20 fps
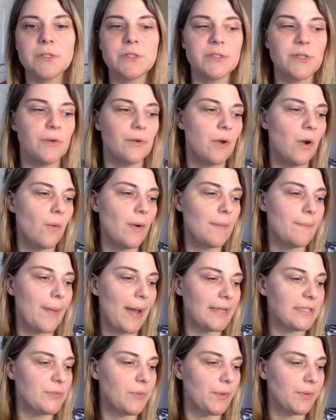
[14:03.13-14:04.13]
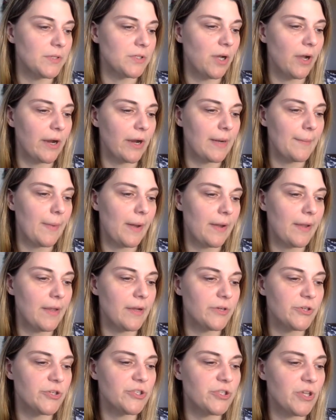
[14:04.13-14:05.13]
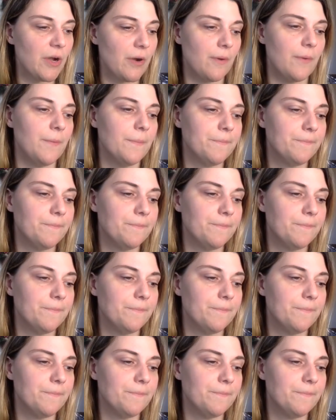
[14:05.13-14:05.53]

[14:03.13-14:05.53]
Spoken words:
So going back to what we're talking about here. So